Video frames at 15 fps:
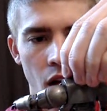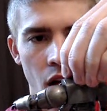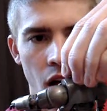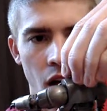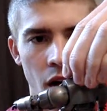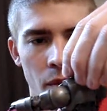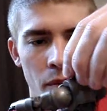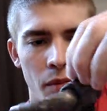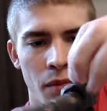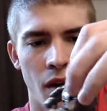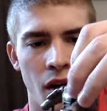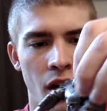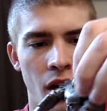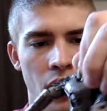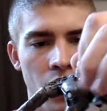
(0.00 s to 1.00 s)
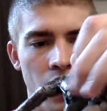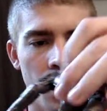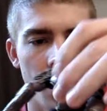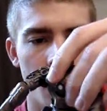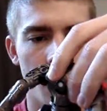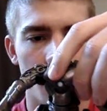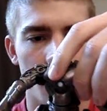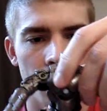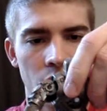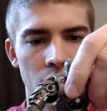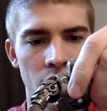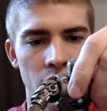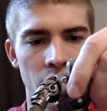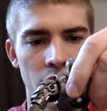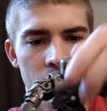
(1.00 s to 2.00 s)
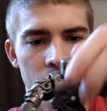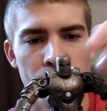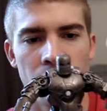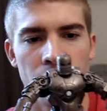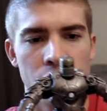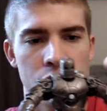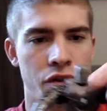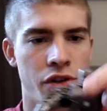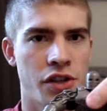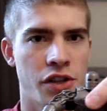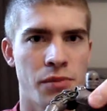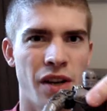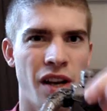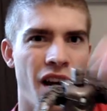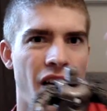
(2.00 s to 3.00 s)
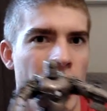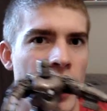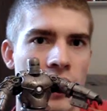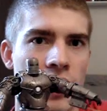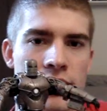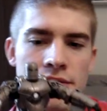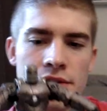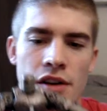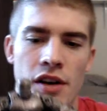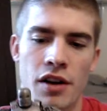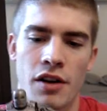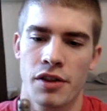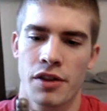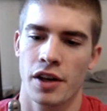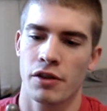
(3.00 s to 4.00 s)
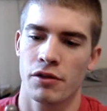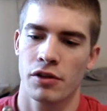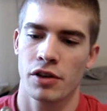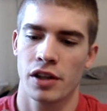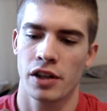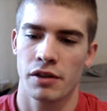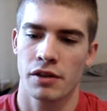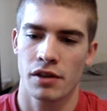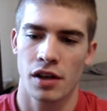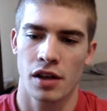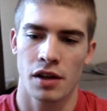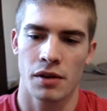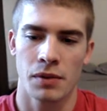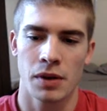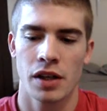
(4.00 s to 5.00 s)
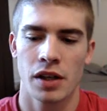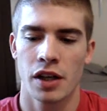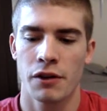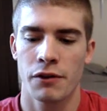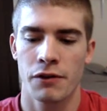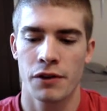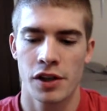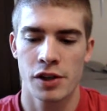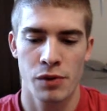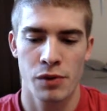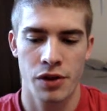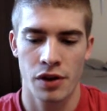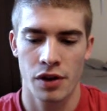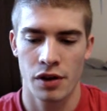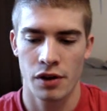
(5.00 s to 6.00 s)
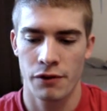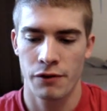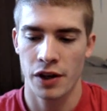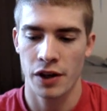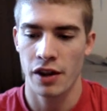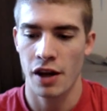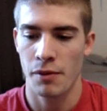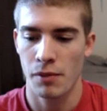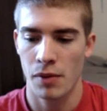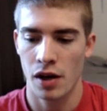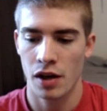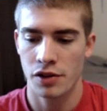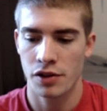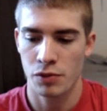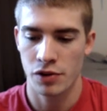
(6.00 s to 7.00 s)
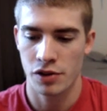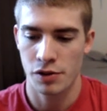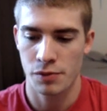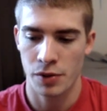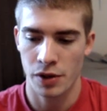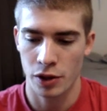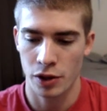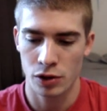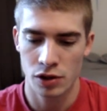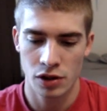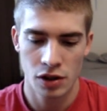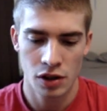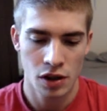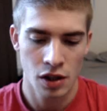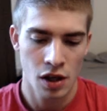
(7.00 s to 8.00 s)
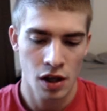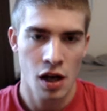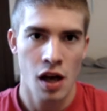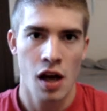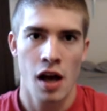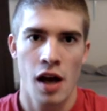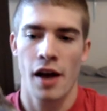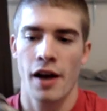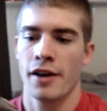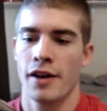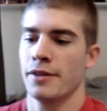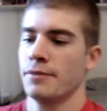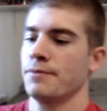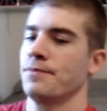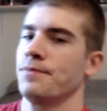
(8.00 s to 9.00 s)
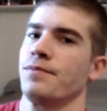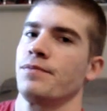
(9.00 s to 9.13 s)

It is a bit of restriction, but hey, I don't think it really interferes with the figure that much, which is pretty good. Yeah,